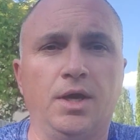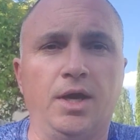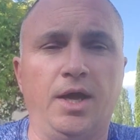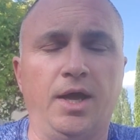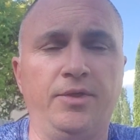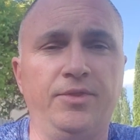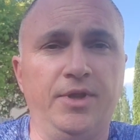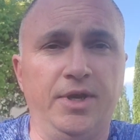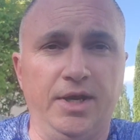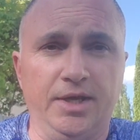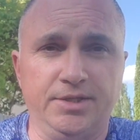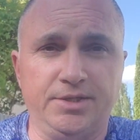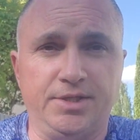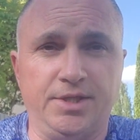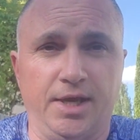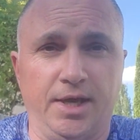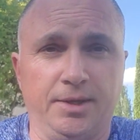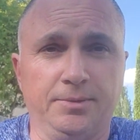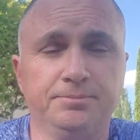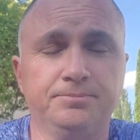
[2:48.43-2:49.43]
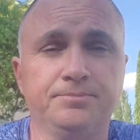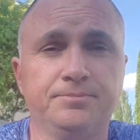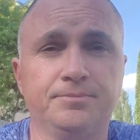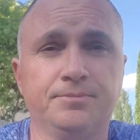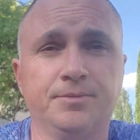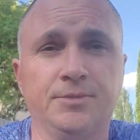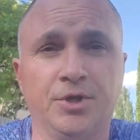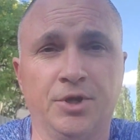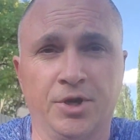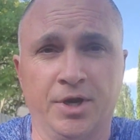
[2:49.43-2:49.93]
And the next thing
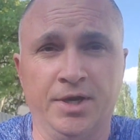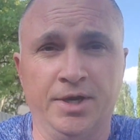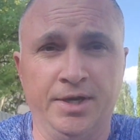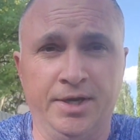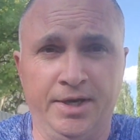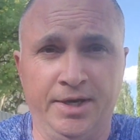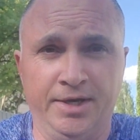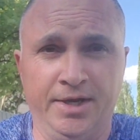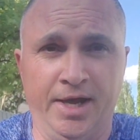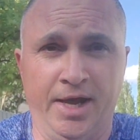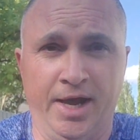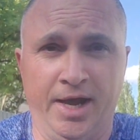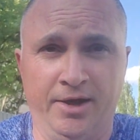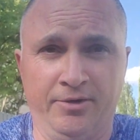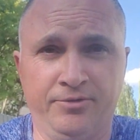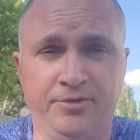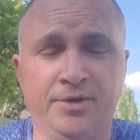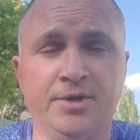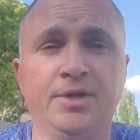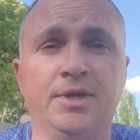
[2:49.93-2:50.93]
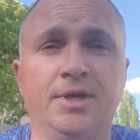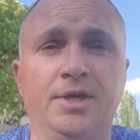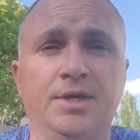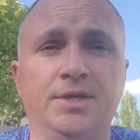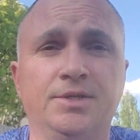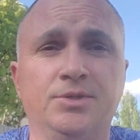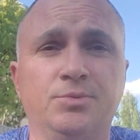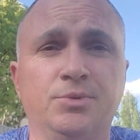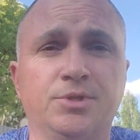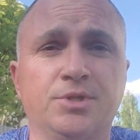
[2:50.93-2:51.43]
you're going to need to have
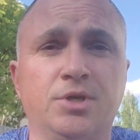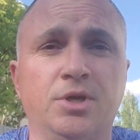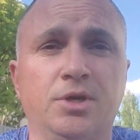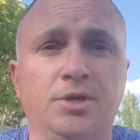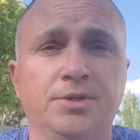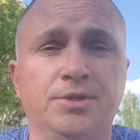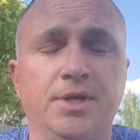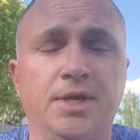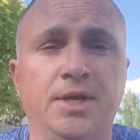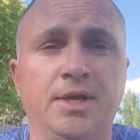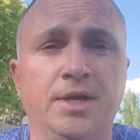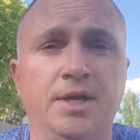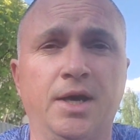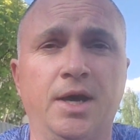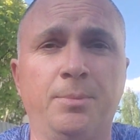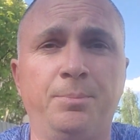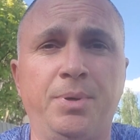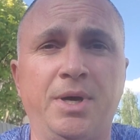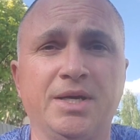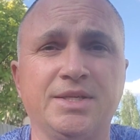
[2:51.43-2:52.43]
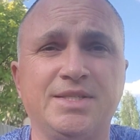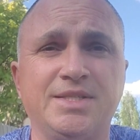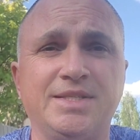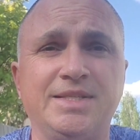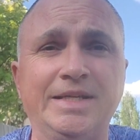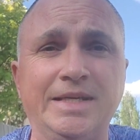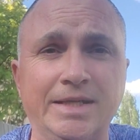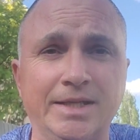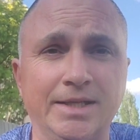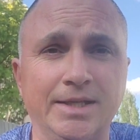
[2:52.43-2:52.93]
is what's called an
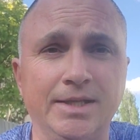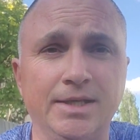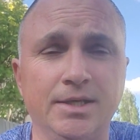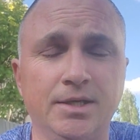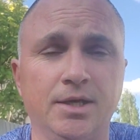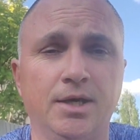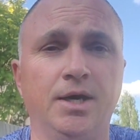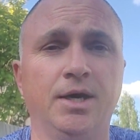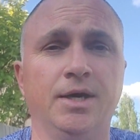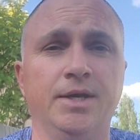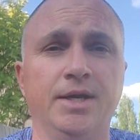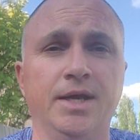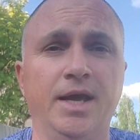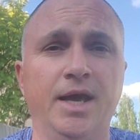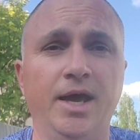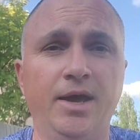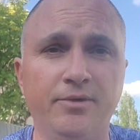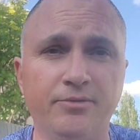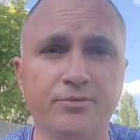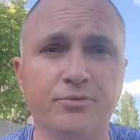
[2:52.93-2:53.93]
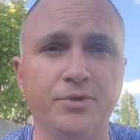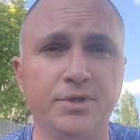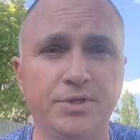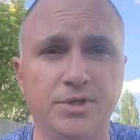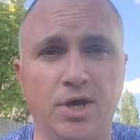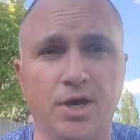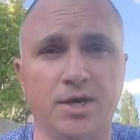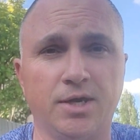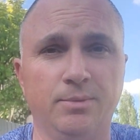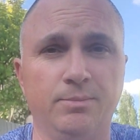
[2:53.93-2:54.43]
apostille on every
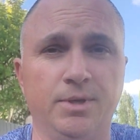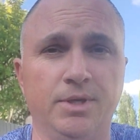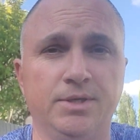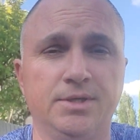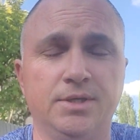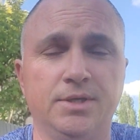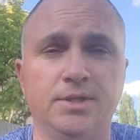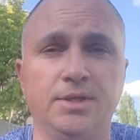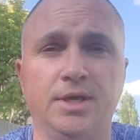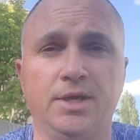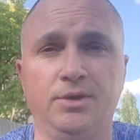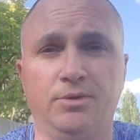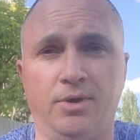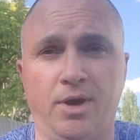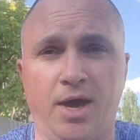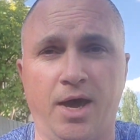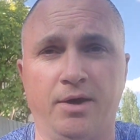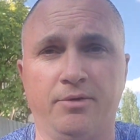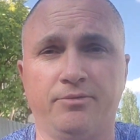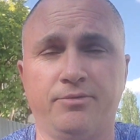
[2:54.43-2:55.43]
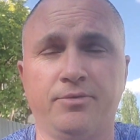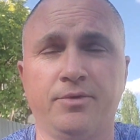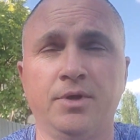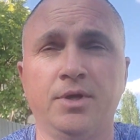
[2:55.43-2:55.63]
document that you have.